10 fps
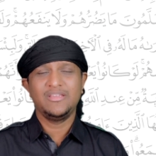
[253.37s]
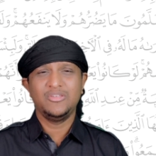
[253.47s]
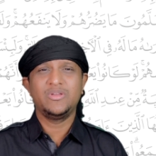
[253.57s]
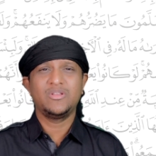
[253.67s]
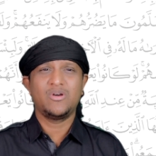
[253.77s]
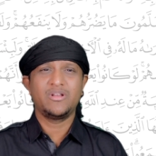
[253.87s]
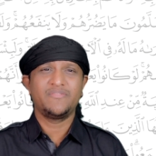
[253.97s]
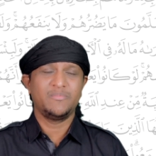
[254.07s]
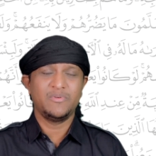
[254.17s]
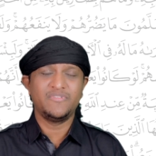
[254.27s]
You can order
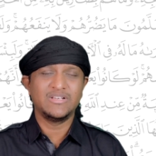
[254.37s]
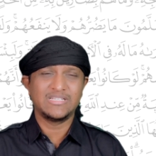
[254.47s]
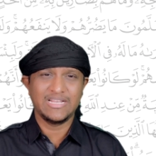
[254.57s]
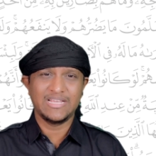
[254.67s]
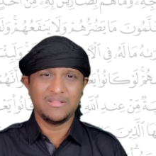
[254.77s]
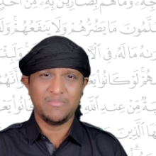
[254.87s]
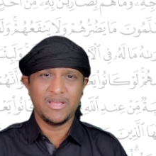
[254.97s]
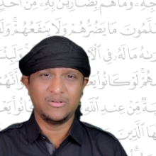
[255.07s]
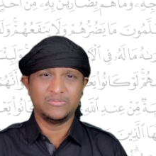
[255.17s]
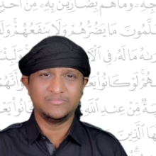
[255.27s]
from the first link in the bio.